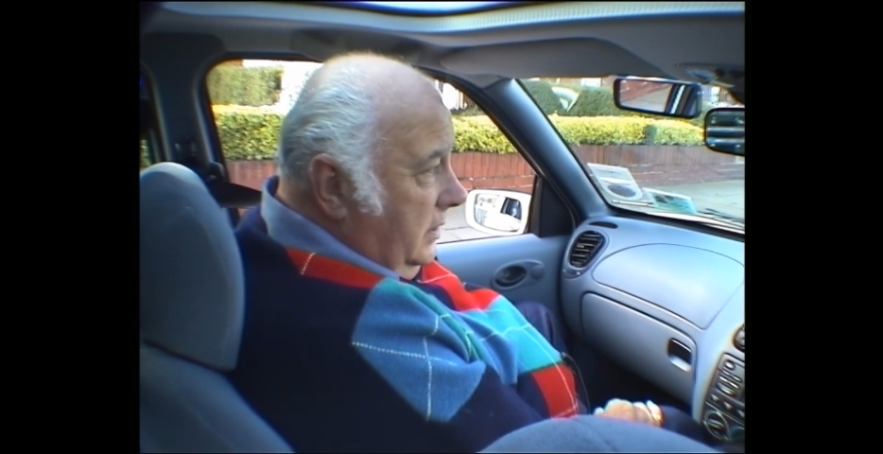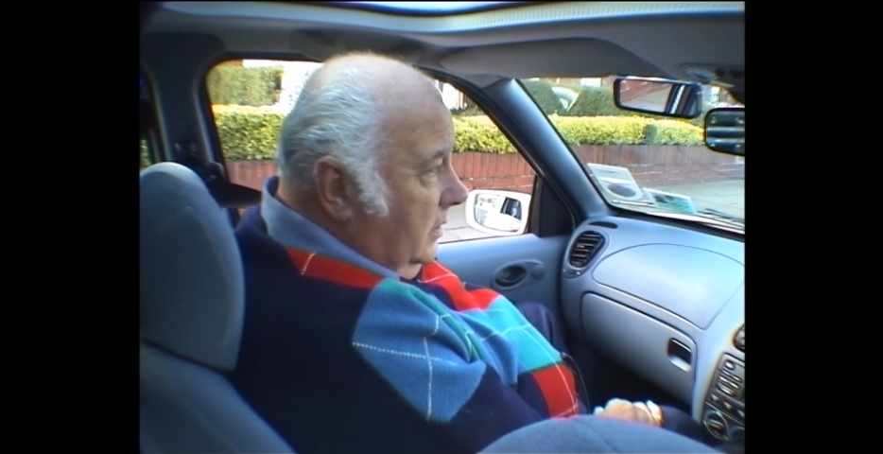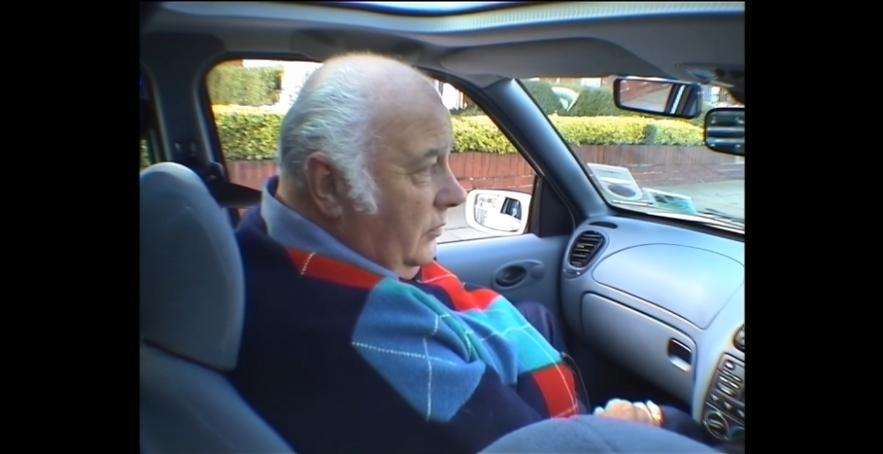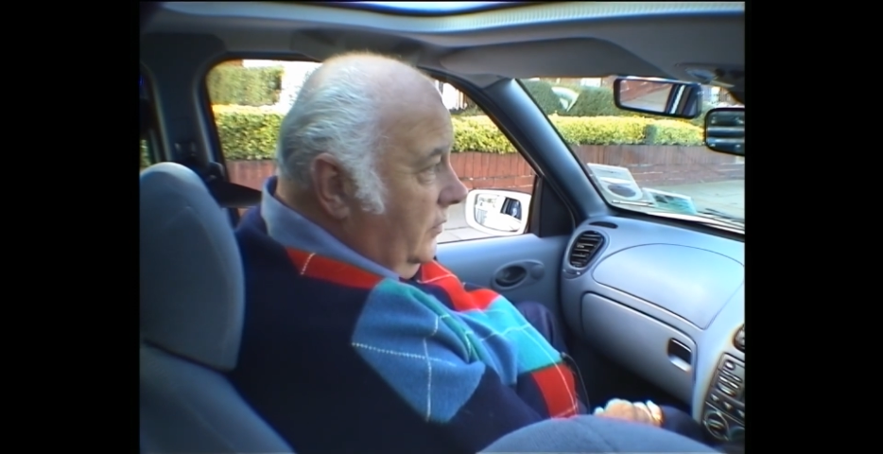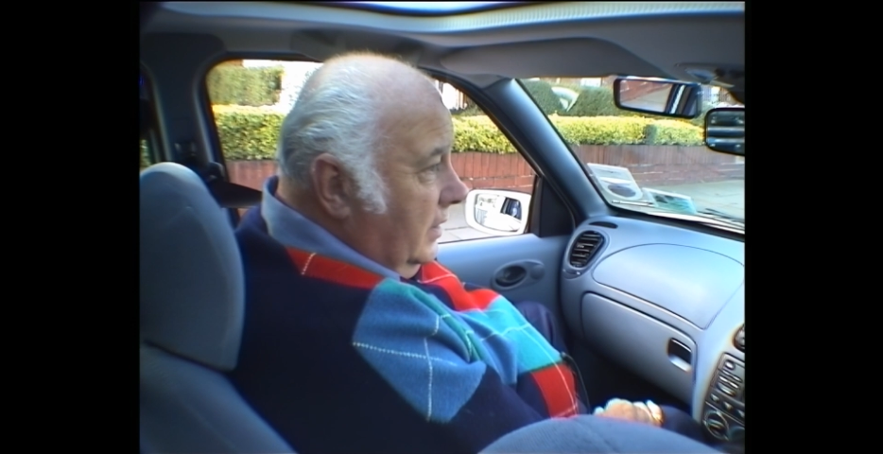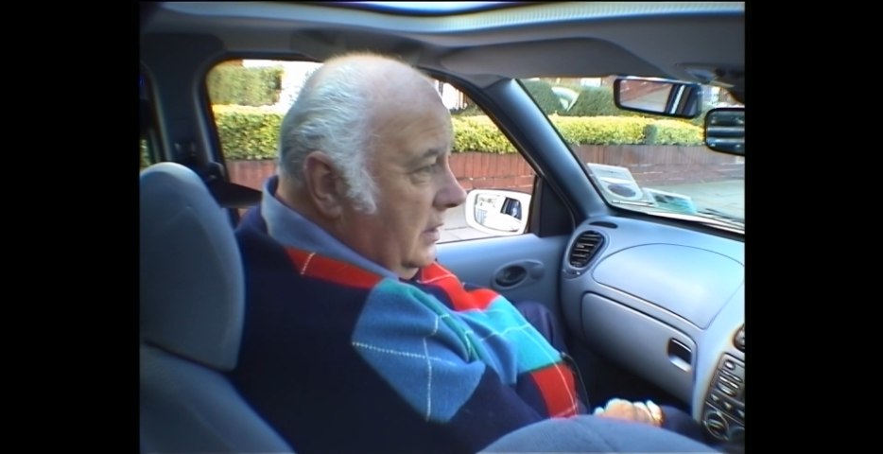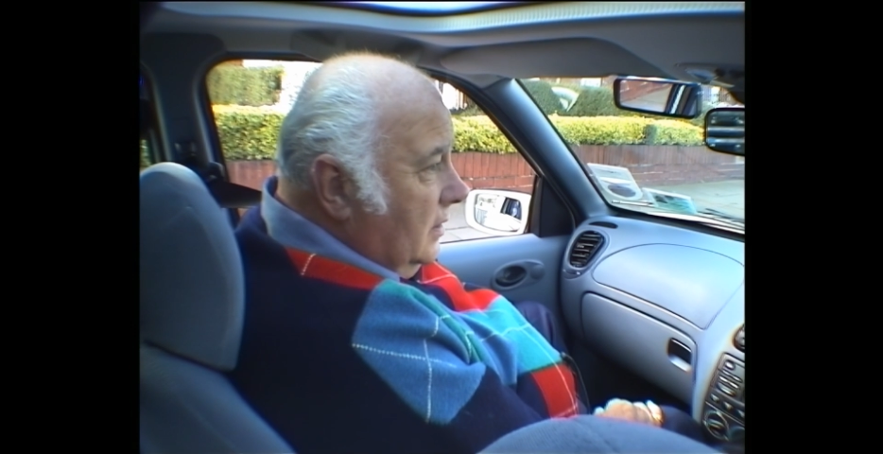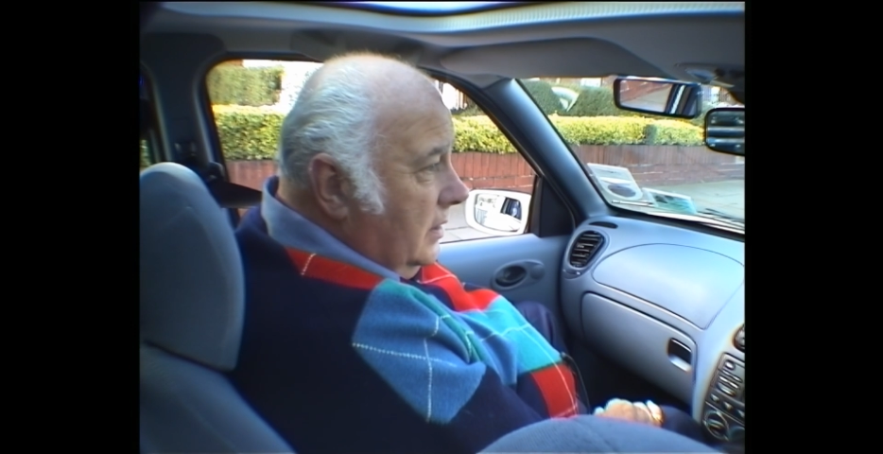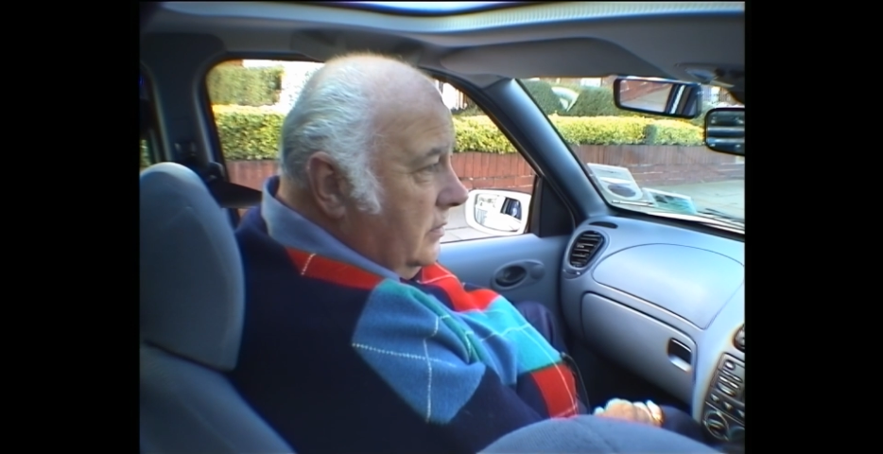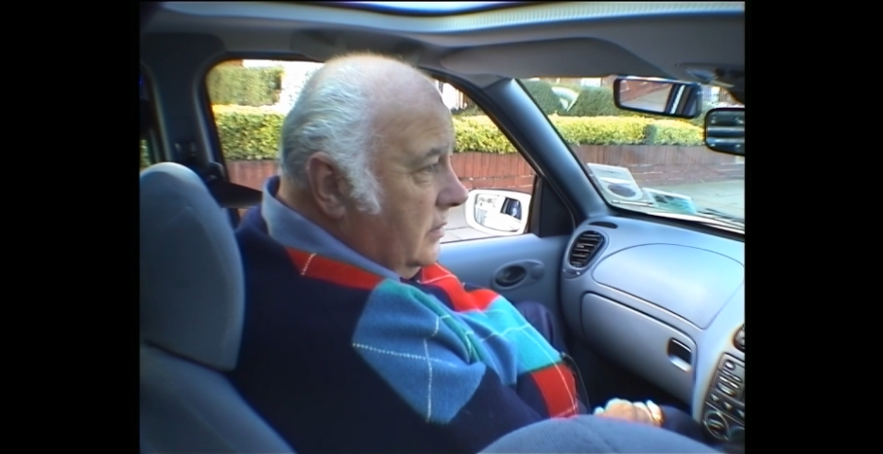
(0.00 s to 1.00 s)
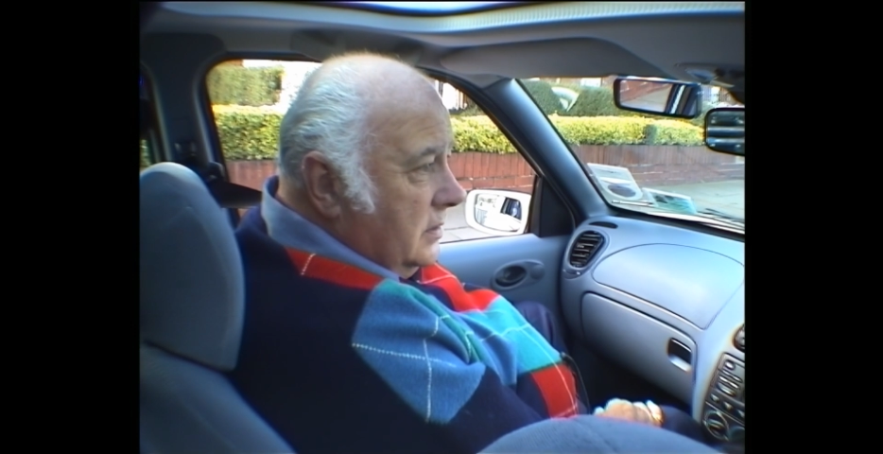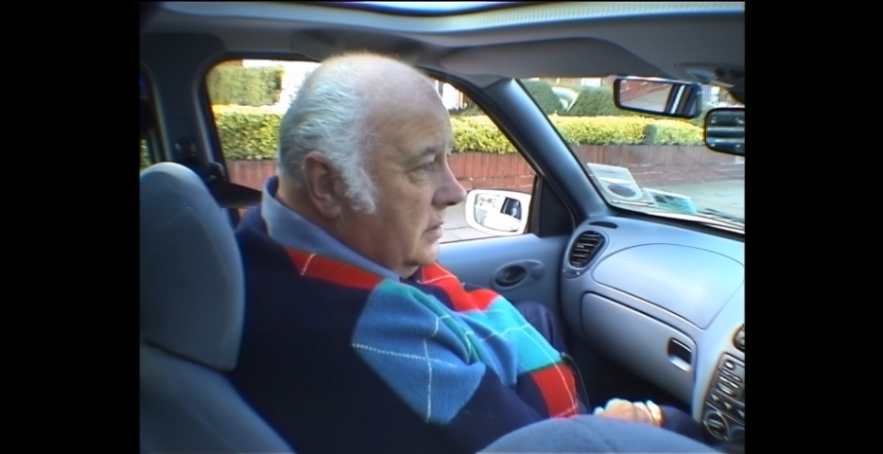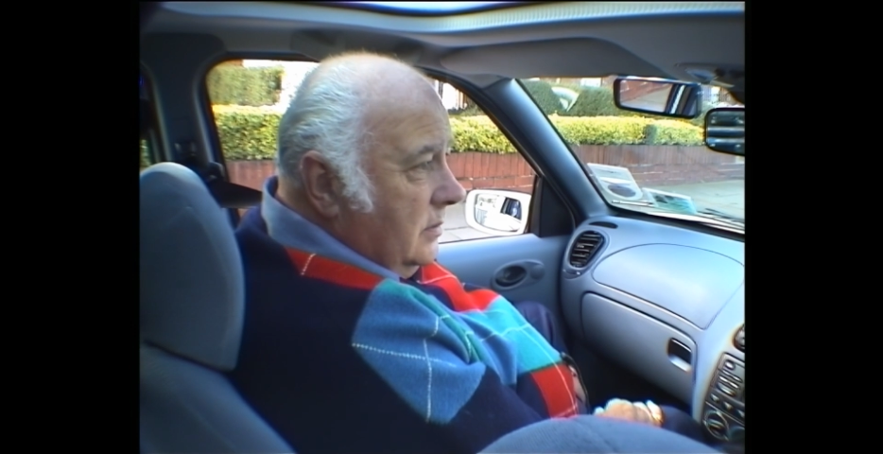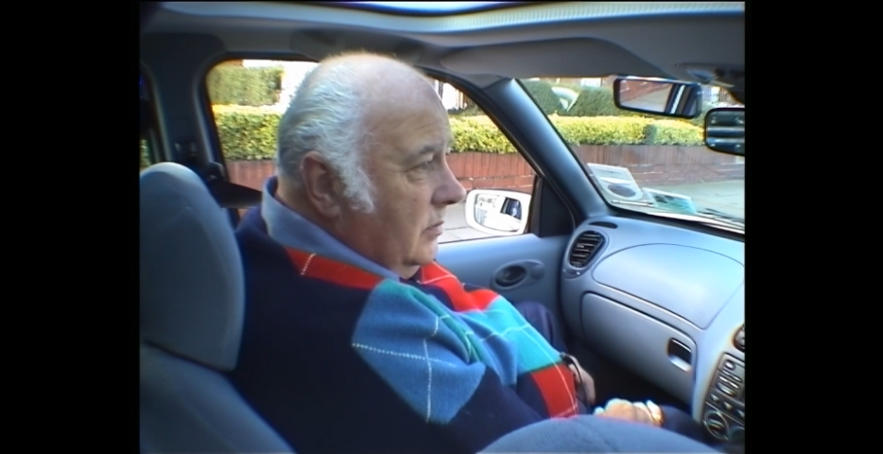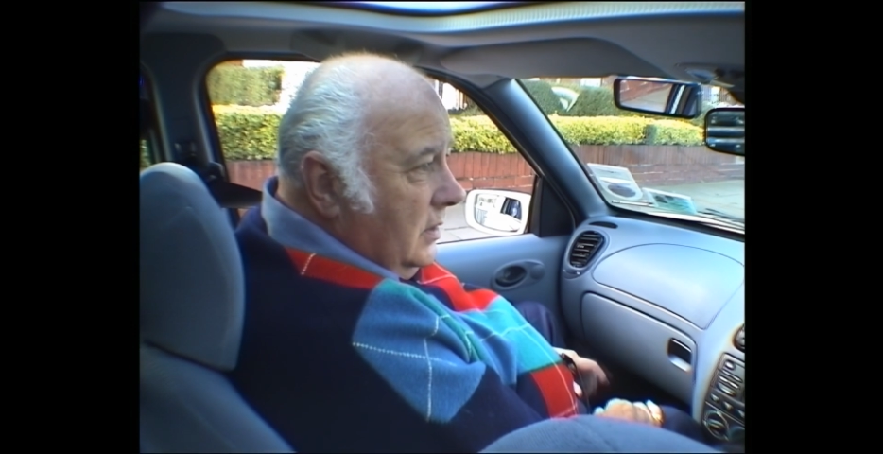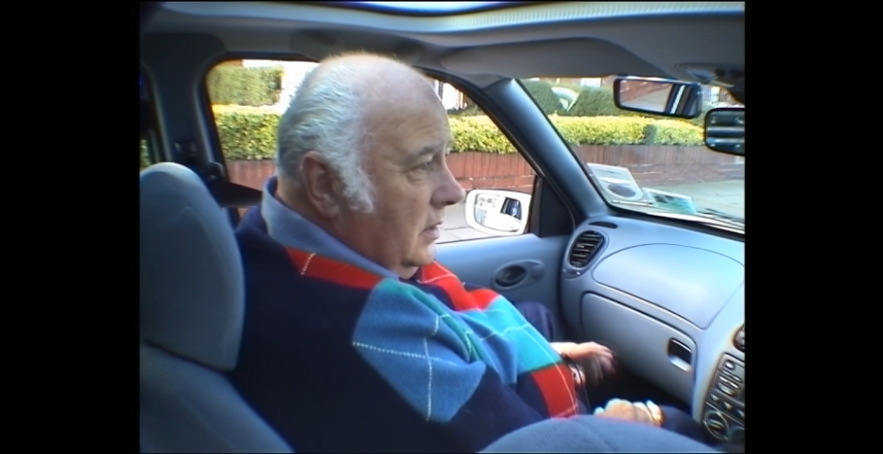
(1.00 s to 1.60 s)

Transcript: them for any length of time